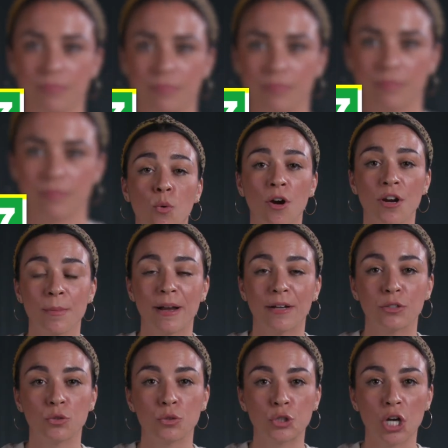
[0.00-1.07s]
If you're worried about
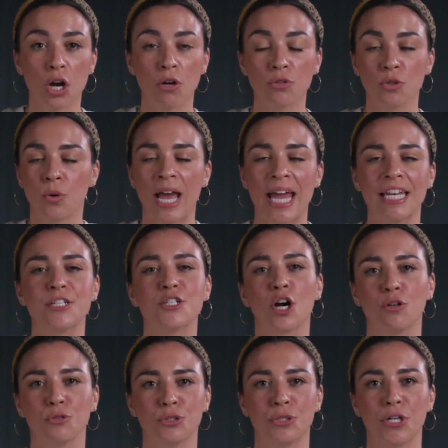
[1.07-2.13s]
your child or any
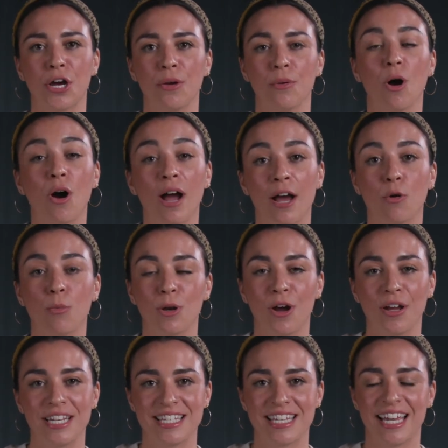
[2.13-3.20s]
child you know, our helpline is